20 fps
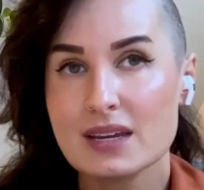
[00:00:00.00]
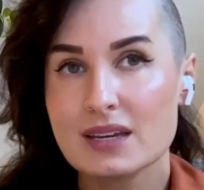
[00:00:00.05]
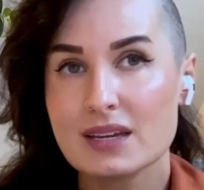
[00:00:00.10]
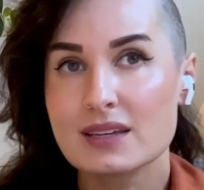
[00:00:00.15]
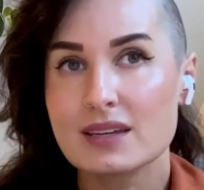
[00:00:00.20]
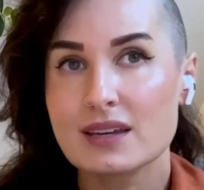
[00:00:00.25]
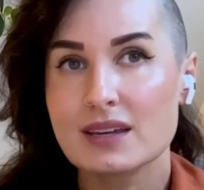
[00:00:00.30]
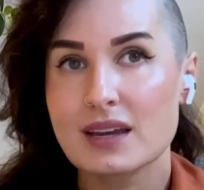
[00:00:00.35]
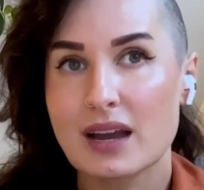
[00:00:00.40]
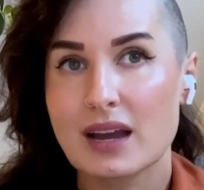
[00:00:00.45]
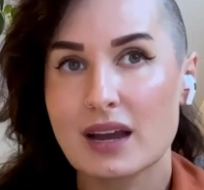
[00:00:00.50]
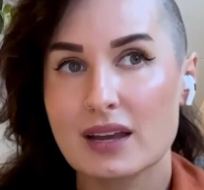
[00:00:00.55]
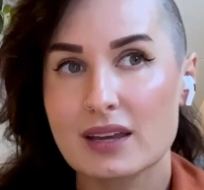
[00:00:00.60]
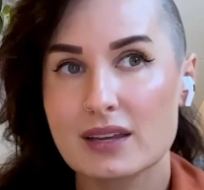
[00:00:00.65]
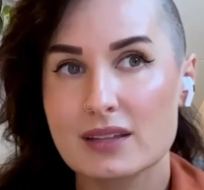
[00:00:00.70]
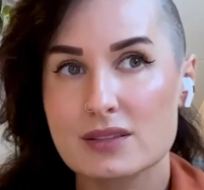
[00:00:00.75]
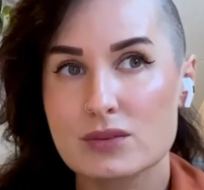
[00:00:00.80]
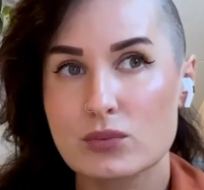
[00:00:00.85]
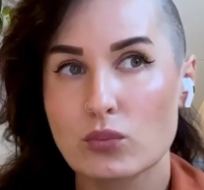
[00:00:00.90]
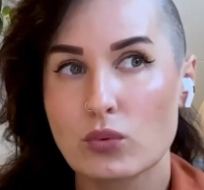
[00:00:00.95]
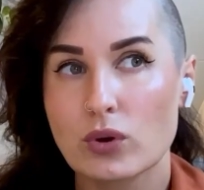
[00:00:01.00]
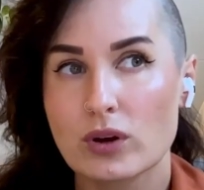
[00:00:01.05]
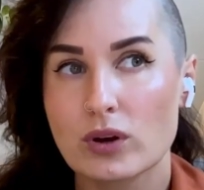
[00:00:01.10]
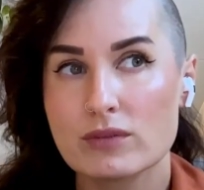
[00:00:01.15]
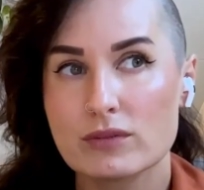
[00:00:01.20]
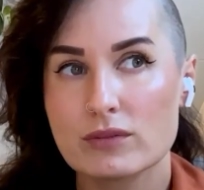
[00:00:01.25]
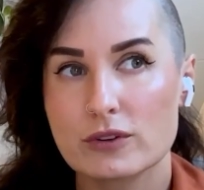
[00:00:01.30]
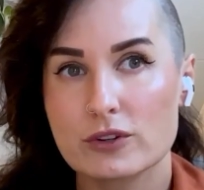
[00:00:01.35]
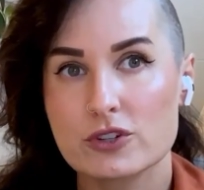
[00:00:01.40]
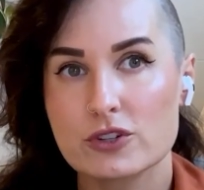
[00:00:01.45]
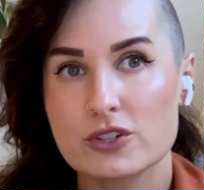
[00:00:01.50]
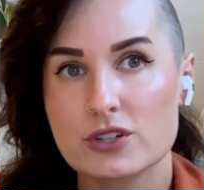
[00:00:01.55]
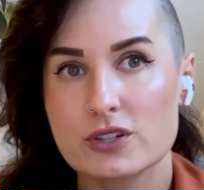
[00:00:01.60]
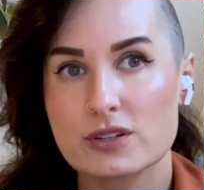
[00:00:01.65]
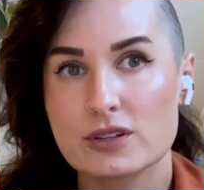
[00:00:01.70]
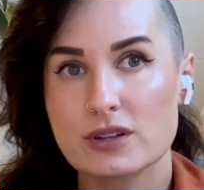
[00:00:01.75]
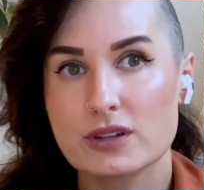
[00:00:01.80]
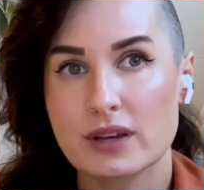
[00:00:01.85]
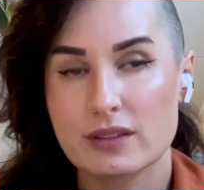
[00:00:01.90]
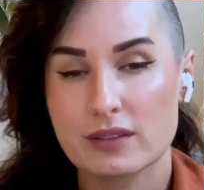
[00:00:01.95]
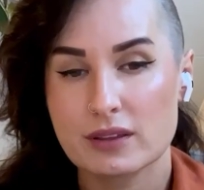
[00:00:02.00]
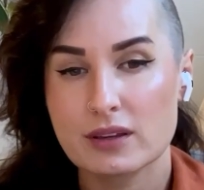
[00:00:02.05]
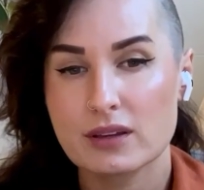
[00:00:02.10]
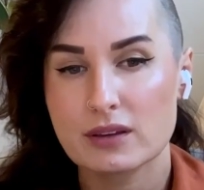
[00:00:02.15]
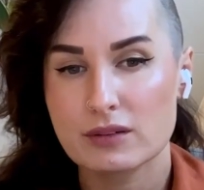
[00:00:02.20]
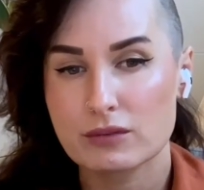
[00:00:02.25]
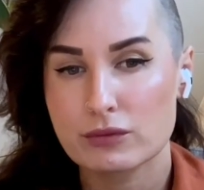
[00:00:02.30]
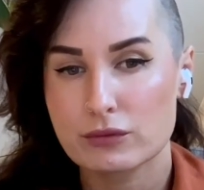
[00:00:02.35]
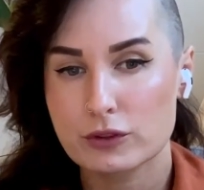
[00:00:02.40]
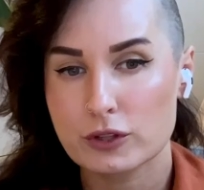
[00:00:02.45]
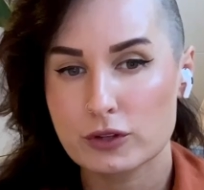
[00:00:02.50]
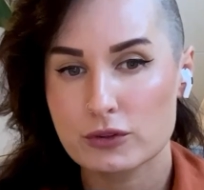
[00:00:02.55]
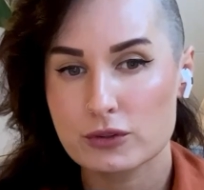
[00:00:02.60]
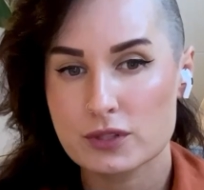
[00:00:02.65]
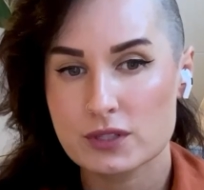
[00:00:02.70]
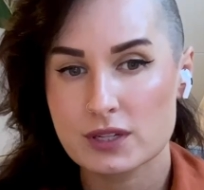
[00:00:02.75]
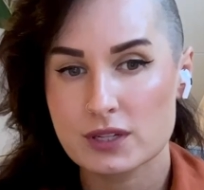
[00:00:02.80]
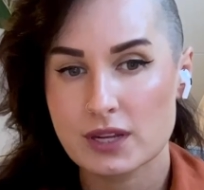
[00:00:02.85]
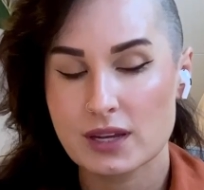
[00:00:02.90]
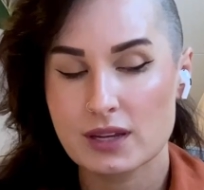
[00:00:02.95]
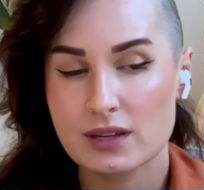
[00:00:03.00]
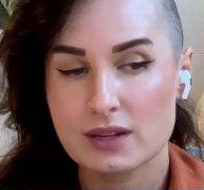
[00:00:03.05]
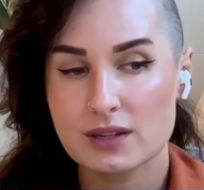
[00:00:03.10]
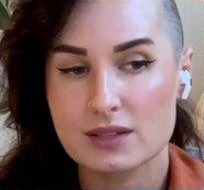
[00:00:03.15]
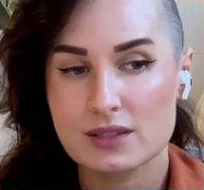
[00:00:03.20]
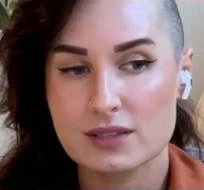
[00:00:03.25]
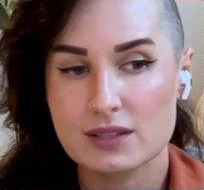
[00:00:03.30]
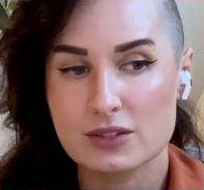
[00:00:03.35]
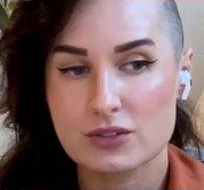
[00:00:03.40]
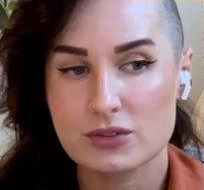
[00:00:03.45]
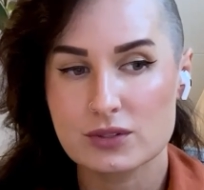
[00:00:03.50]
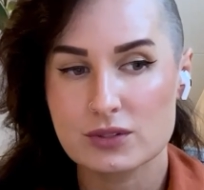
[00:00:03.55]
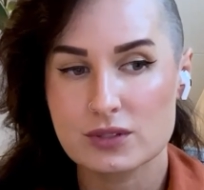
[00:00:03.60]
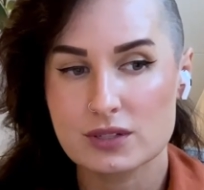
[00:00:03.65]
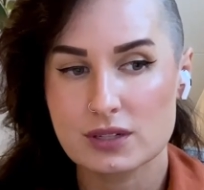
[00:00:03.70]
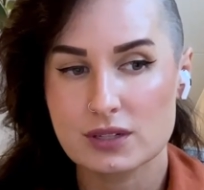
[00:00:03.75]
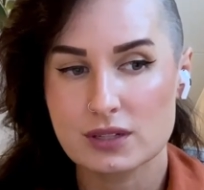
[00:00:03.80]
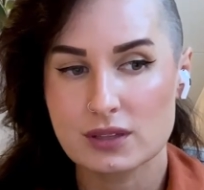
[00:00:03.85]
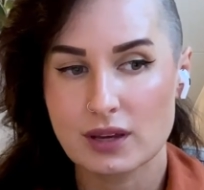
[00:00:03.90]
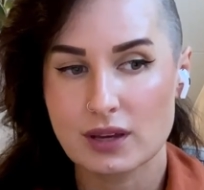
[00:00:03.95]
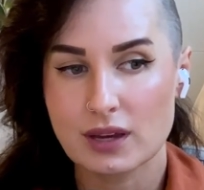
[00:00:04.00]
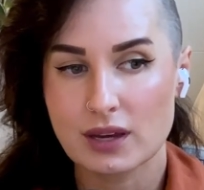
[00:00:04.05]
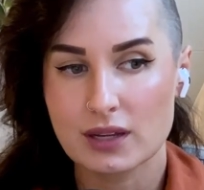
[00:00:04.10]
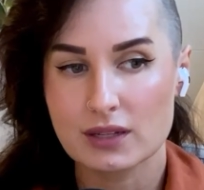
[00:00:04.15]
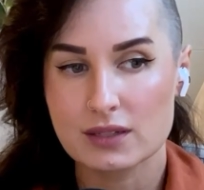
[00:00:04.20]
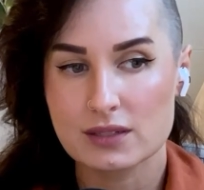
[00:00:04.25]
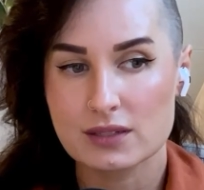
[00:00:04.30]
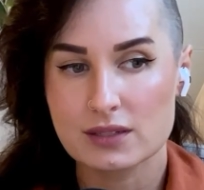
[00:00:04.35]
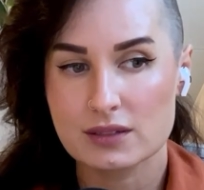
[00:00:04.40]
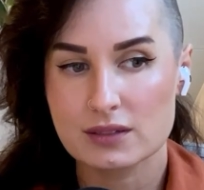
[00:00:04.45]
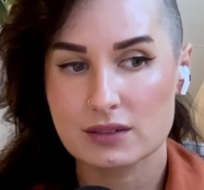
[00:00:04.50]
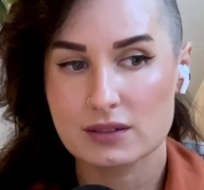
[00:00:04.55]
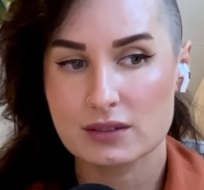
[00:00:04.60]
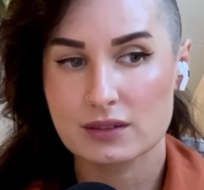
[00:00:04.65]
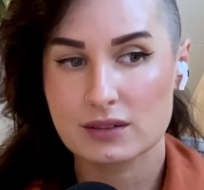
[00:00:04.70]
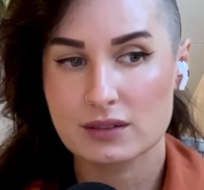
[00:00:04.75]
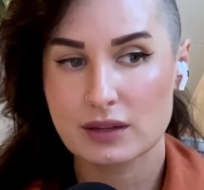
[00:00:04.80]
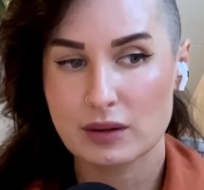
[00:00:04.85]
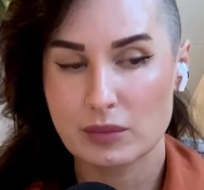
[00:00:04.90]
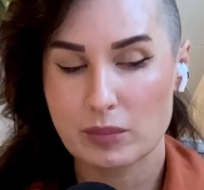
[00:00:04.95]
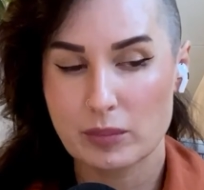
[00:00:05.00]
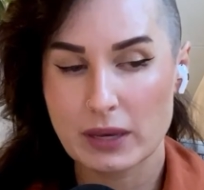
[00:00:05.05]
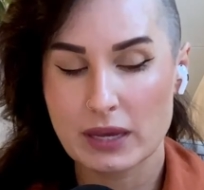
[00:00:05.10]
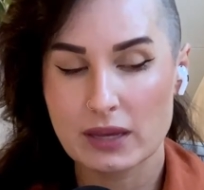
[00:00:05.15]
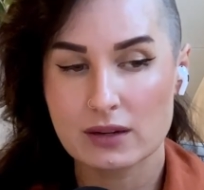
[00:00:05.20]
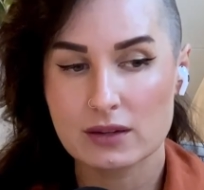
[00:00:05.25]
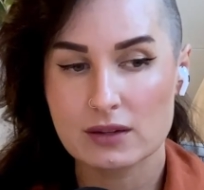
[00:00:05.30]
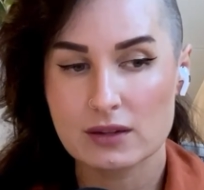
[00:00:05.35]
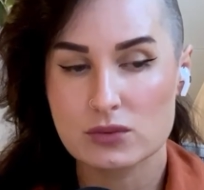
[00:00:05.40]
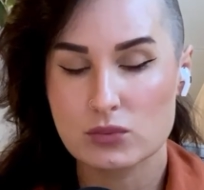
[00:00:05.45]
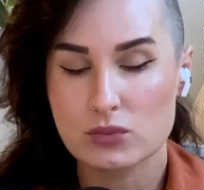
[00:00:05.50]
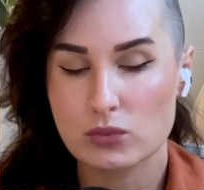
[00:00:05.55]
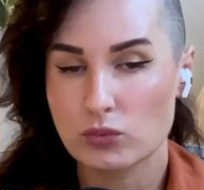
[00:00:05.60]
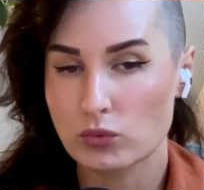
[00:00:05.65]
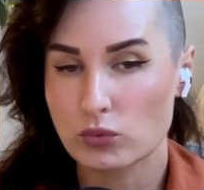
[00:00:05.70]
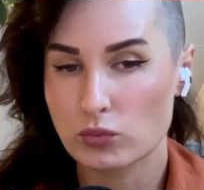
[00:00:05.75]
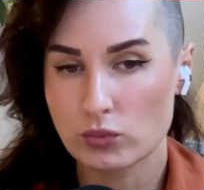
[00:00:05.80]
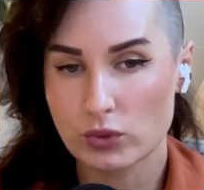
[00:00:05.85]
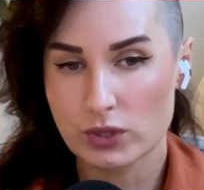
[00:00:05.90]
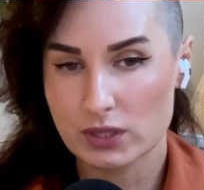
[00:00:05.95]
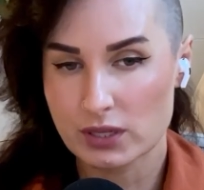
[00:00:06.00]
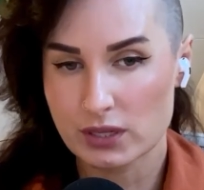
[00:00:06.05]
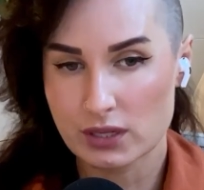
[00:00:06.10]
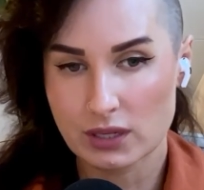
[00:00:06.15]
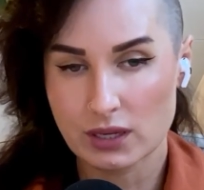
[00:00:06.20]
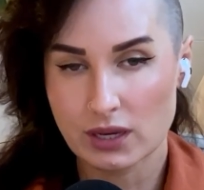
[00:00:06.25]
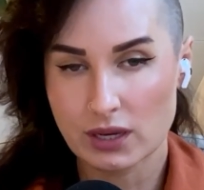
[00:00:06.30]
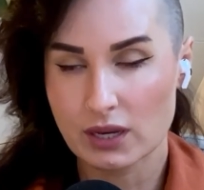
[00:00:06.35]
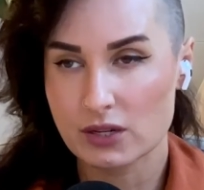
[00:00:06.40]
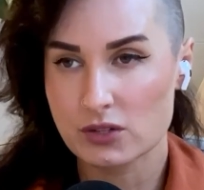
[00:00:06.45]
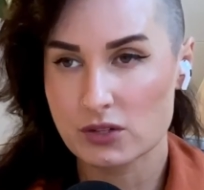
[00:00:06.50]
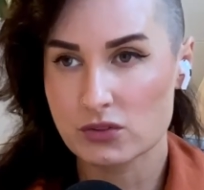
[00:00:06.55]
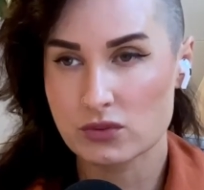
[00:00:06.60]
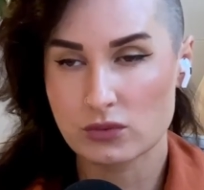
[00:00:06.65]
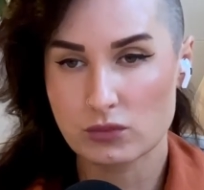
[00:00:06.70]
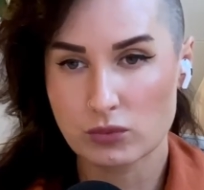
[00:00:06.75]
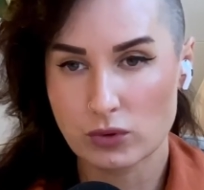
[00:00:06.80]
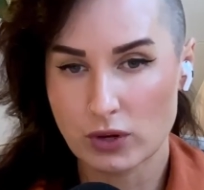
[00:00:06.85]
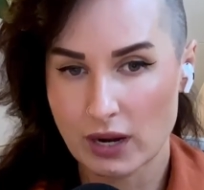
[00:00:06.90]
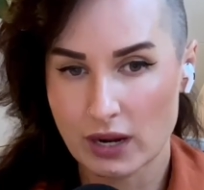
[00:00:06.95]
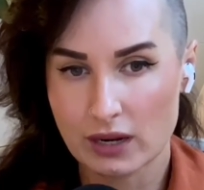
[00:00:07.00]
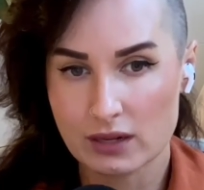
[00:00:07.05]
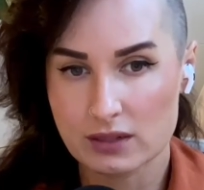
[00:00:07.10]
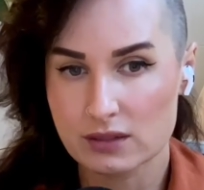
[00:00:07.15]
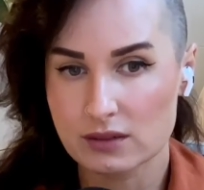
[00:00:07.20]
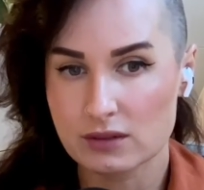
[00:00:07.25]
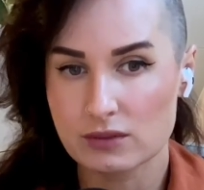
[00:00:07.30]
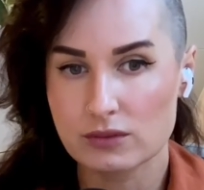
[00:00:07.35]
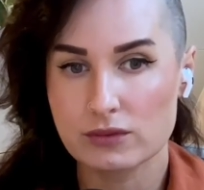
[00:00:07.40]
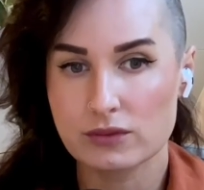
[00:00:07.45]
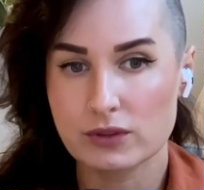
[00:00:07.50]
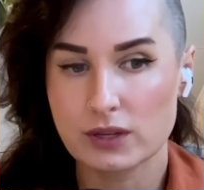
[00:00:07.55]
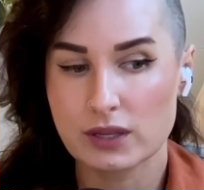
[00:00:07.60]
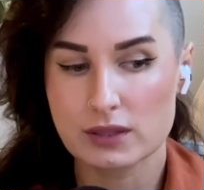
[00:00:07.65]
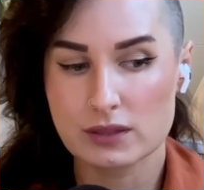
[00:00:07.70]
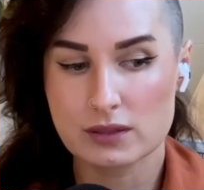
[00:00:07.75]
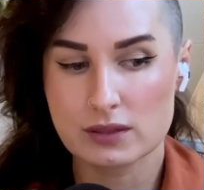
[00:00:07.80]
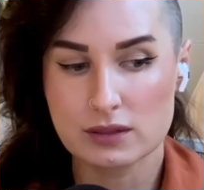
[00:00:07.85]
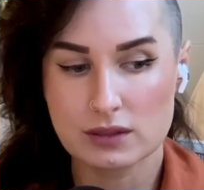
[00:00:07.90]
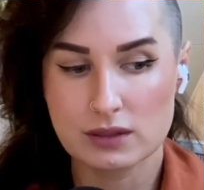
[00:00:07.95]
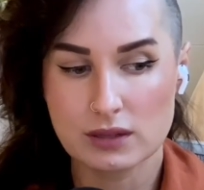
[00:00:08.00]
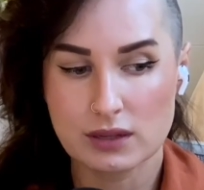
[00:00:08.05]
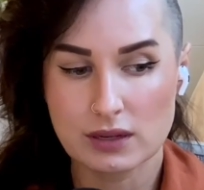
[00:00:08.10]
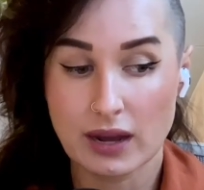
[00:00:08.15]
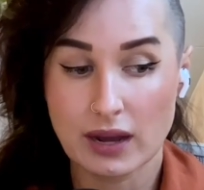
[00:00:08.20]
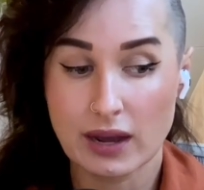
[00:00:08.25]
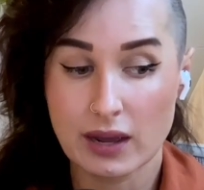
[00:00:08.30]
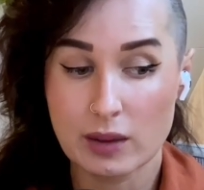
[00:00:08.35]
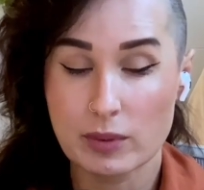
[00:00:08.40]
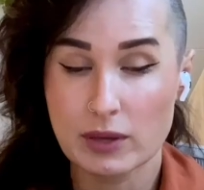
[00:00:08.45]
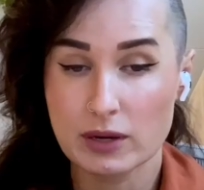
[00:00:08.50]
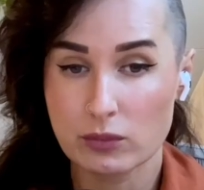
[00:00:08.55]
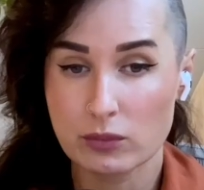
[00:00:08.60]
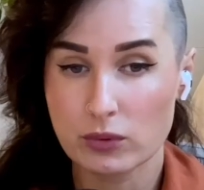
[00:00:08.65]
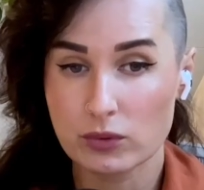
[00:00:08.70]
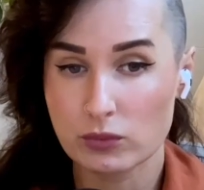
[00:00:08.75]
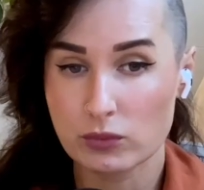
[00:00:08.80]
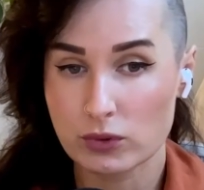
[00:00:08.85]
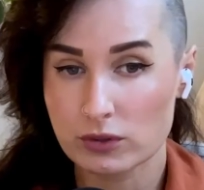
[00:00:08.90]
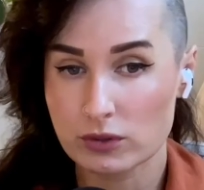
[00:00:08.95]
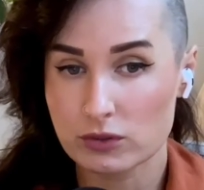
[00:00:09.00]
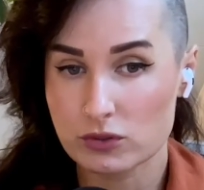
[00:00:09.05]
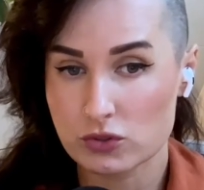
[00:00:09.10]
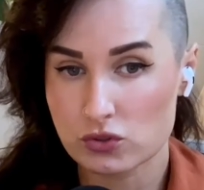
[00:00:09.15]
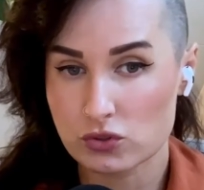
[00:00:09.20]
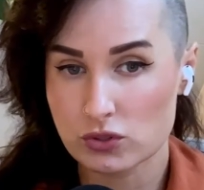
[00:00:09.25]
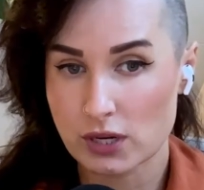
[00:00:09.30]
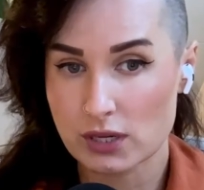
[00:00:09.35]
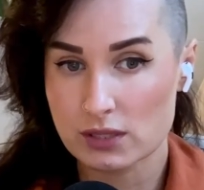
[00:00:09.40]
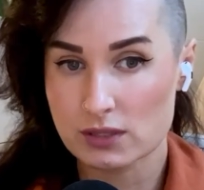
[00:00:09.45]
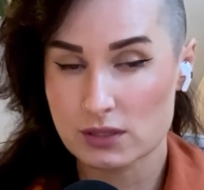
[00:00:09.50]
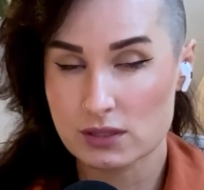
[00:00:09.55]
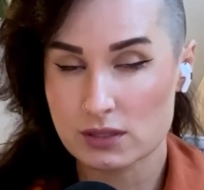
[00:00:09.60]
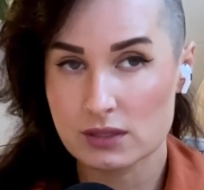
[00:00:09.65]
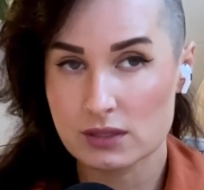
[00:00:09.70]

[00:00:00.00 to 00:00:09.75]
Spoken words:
Yeah, it's one version, I think, of flow state. It's interesting that, yeah, beta is when we're really engaged and we're active, and high beta when we're stressed.